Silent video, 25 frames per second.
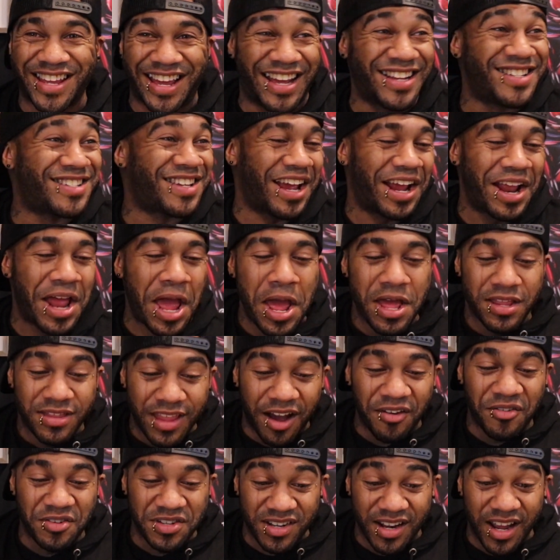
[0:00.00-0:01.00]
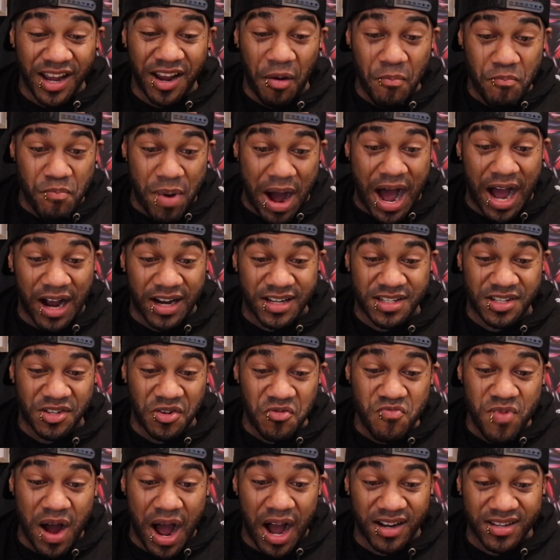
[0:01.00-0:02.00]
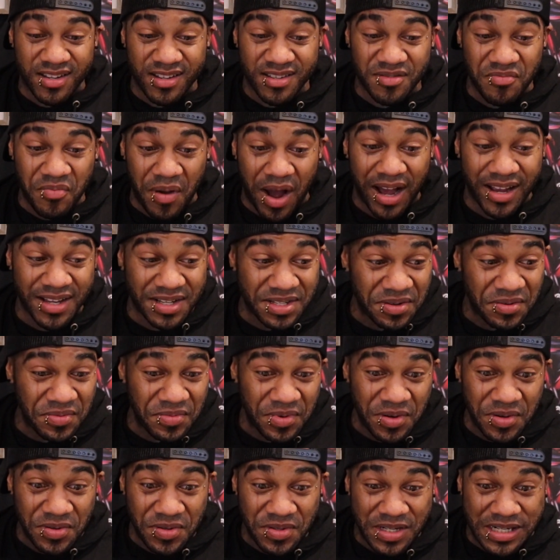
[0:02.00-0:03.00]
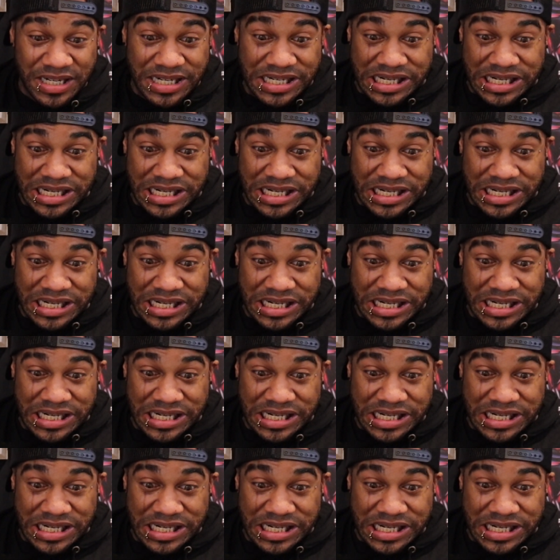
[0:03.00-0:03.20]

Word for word: that was like a box, two boxes of pasta, bro.